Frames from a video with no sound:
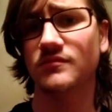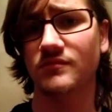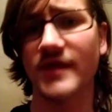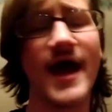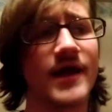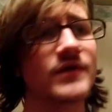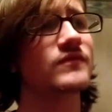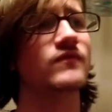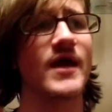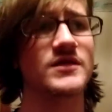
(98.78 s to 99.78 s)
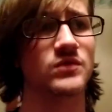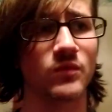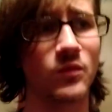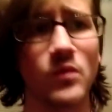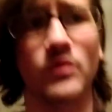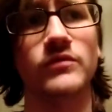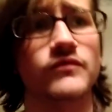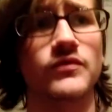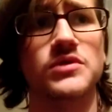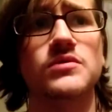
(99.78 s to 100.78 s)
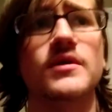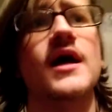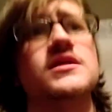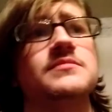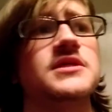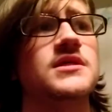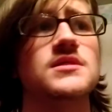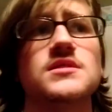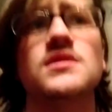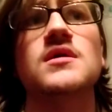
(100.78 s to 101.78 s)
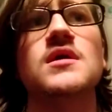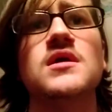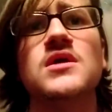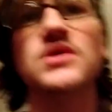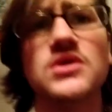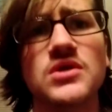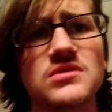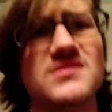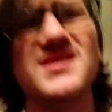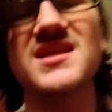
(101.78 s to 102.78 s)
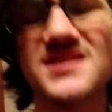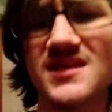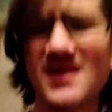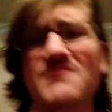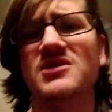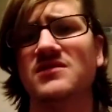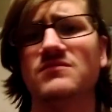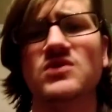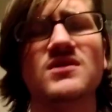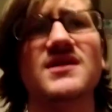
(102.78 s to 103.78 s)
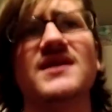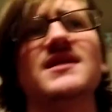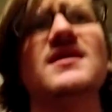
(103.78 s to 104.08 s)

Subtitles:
that as a reward for you guys, because it's a gaming community and